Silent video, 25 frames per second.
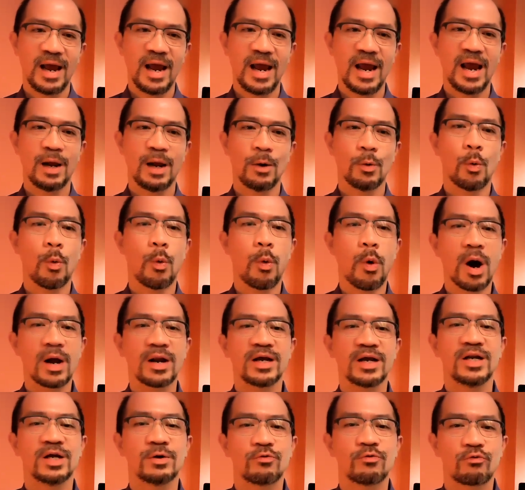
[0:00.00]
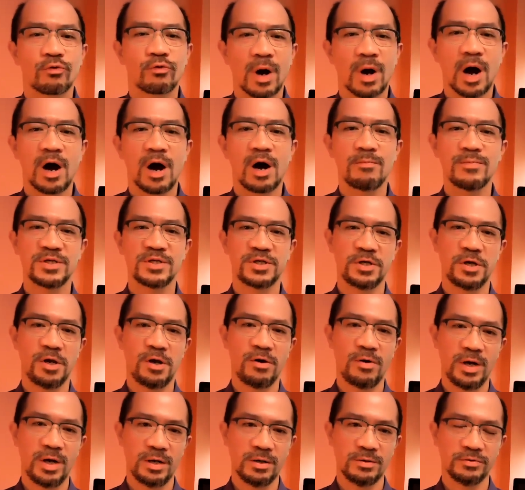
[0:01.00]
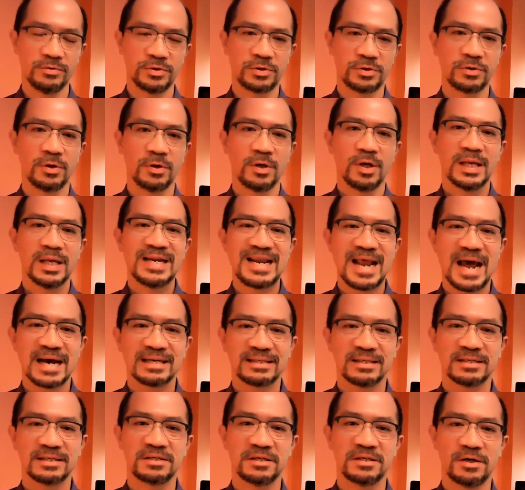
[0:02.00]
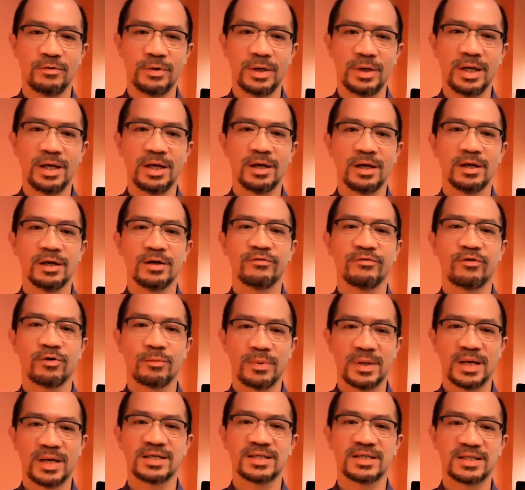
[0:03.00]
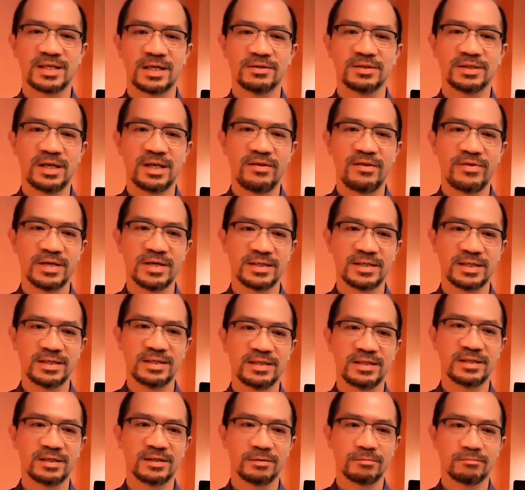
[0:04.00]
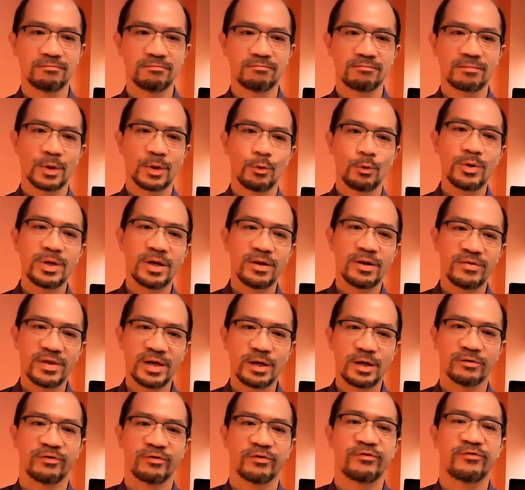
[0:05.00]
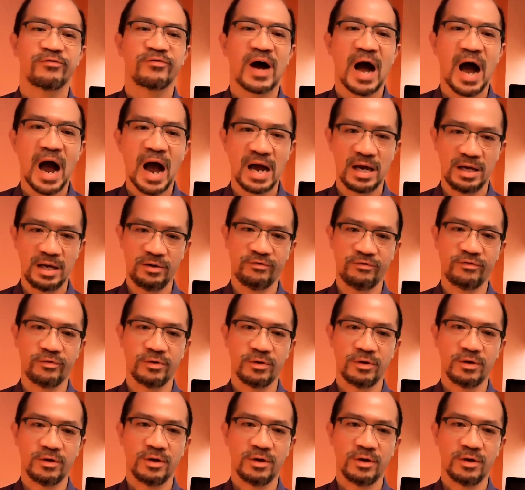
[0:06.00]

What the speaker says: And what are the raw materials necessary for blood cell synthesis? We can think of five.